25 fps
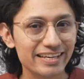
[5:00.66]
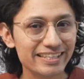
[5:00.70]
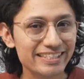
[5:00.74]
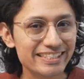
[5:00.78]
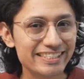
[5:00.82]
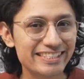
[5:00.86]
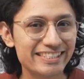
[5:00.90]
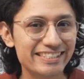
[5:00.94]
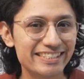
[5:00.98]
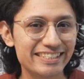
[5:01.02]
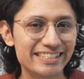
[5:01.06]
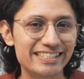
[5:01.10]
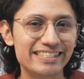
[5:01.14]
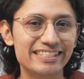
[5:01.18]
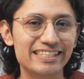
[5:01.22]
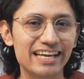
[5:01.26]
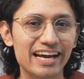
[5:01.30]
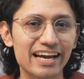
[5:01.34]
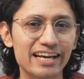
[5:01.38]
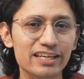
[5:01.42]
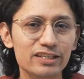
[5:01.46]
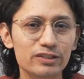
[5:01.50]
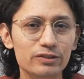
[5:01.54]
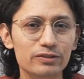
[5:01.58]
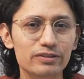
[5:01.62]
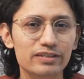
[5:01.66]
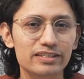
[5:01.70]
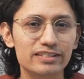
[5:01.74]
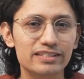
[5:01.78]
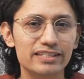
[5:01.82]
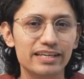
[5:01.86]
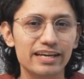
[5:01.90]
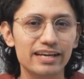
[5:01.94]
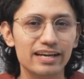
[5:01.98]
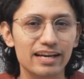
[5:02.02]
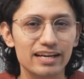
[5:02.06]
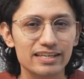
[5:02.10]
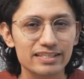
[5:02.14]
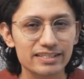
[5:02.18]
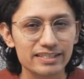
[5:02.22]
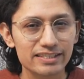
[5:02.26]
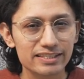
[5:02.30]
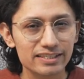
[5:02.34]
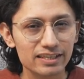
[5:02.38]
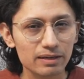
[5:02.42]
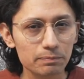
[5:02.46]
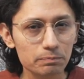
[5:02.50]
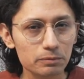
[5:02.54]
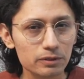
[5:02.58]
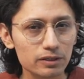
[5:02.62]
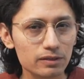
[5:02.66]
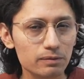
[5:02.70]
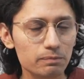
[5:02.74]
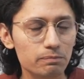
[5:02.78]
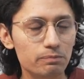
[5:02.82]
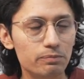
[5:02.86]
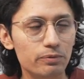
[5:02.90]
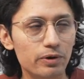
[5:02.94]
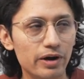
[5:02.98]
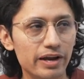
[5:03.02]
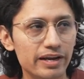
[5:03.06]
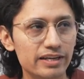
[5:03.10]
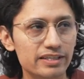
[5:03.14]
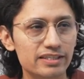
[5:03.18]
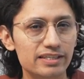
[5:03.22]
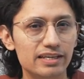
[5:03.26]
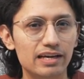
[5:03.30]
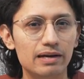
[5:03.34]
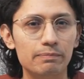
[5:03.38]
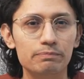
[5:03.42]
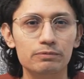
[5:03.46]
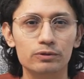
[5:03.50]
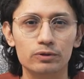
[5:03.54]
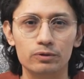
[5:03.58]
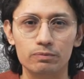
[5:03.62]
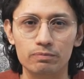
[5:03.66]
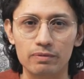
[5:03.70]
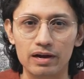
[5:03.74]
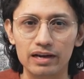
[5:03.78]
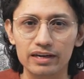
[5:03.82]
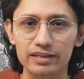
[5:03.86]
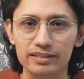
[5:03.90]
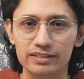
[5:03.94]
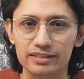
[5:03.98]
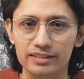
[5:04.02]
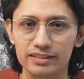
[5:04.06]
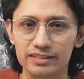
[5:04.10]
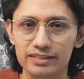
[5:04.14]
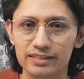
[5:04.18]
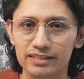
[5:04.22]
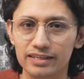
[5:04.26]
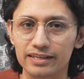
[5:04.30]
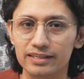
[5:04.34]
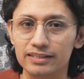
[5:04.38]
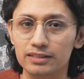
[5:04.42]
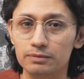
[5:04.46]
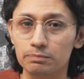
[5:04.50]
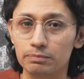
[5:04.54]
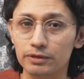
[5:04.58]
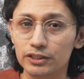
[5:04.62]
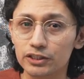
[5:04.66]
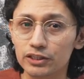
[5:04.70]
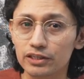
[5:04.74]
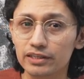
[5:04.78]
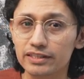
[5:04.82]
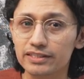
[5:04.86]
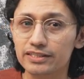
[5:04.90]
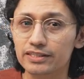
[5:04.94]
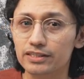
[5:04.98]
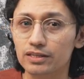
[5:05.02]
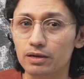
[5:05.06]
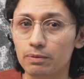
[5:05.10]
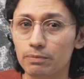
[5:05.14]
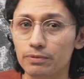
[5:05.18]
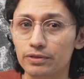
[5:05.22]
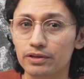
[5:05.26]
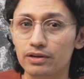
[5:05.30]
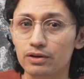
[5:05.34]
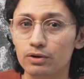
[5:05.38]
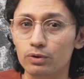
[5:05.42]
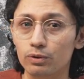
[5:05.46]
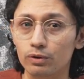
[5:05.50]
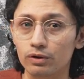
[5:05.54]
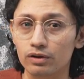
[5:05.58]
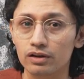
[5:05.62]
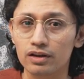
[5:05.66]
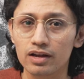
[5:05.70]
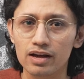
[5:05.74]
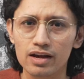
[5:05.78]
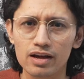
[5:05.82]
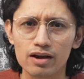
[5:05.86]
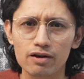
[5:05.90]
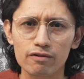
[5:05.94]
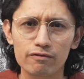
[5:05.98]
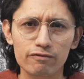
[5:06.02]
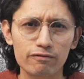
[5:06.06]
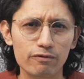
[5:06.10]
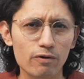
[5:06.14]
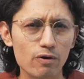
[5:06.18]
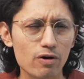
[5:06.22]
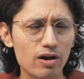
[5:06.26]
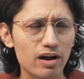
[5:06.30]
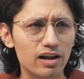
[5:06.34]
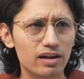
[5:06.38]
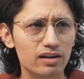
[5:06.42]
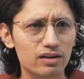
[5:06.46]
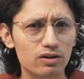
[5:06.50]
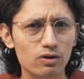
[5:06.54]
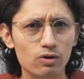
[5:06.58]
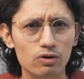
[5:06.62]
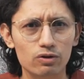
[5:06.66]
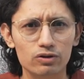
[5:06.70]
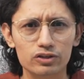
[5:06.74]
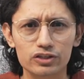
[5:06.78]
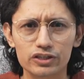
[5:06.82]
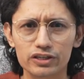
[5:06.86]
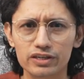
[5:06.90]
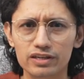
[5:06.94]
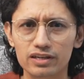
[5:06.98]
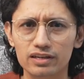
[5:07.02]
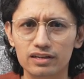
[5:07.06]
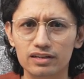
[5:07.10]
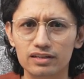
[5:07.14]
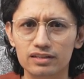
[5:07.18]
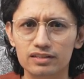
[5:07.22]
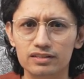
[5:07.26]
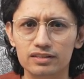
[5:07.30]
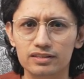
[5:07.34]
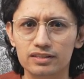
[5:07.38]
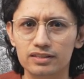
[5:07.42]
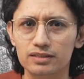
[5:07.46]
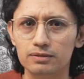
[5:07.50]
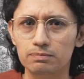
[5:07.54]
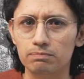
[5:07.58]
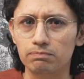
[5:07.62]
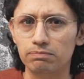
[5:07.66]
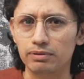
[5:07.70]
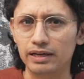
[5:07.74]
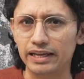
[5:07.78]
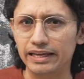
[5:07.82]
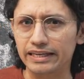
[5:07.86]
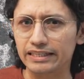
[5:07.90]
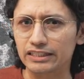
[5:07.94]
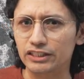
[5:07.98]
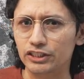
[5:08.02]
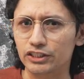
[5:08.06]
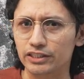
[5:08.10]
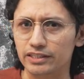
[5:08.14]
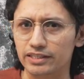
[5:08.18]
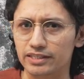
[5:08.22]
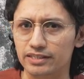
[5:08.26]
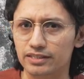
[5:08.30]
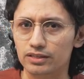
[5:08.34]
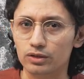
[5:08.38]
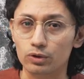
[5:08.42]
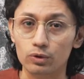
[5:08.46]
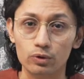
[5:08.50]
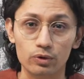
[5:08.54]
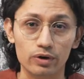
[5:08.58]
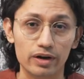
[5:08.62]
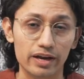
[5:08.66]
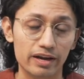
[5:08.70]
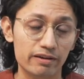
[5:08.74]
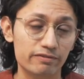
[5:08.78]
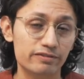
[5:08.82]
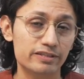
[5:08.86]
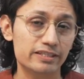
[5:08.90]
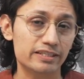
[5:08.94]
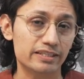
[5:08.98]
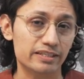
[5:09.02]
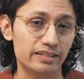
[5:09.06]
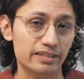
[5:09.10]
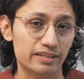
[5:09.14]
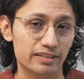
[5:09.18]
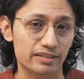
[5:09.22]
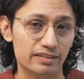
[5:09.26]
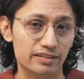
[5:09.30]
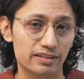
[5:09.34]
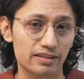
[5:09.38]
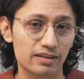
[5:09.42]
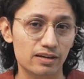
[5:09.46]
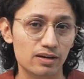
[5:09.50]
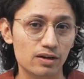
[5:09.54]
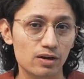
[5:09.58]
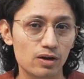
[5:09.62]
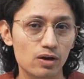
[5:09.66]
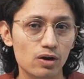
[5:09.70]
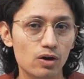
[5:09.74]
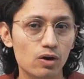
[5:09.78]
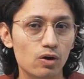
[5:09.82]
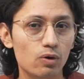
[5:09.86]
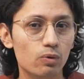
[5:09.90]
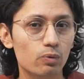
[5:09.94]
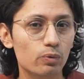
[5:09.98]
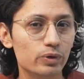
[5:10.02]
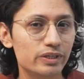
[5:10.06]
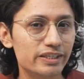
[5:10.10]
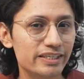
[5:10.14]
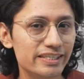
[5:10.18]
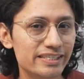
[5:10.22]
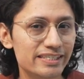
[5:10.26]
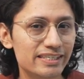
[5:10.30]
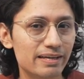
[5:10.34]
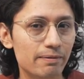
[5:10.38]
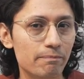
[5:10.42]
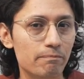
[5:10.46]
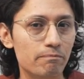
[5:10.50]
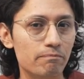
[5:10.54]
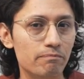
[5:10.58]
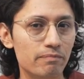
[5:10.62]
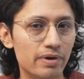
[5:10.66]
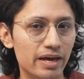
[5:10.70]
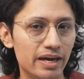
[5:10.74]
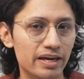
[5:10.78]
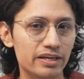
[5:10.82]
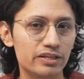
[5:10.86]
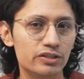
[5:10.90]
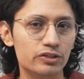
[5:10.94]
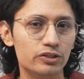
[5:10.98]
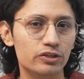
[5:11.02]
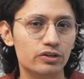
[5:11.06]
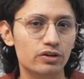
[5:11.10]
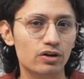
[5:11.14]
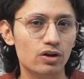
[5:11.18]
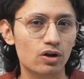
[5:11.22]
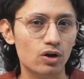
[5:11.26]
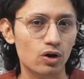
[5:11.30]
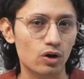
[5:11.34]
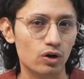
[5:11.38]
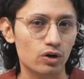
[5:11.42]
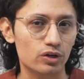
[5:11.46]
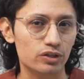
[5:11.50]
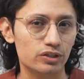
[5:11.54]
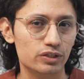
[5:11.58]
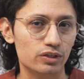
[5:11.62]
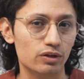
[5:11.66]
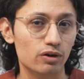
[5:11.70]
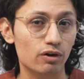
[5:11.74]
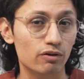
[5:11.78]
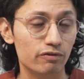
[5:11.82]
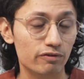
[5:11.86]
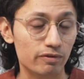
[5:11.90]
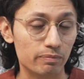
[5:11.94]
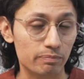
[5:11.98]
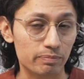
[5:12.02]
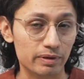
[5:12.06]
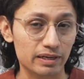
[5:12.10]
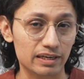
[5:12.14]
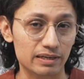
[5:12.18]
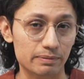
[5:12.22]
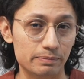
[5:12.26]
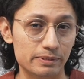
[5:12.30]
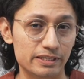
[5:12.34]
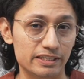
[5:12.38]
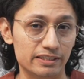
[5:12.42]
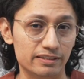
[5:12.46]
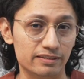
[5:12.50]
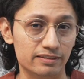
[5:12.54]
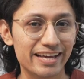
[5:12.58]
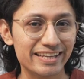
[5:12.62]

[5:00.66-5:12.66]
It's designed to detect subtle brain abnormalities, especially something called focal cortical dysplasias, or FCDs, which is a major cause of epilepsy.